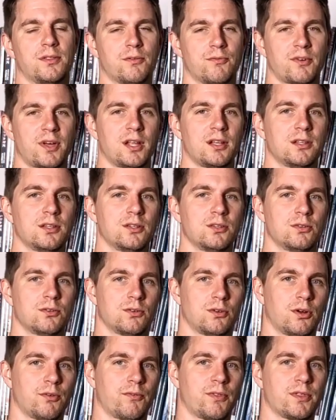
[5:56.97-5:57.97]
the value
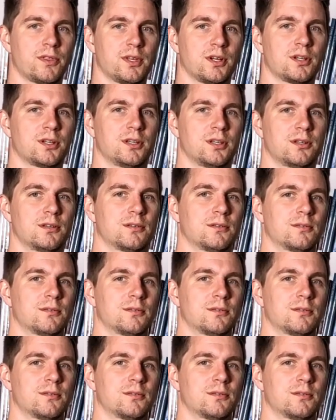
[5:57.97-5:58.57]
of the die.